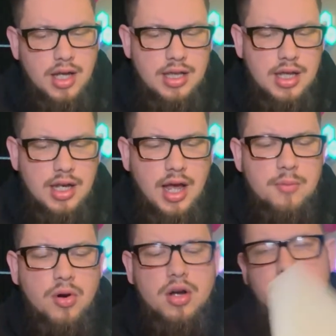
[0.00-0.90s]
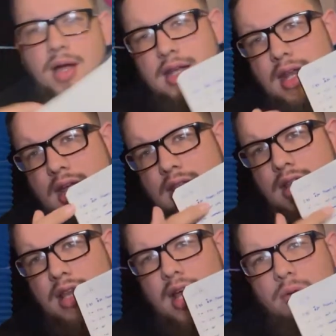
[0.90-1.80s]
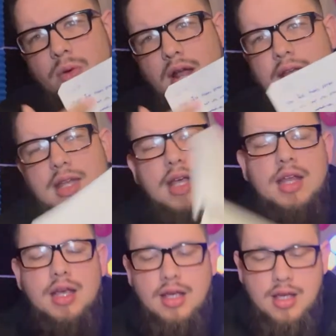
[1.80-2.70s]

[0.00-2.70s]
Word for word: And then I mark my daily, like what I did.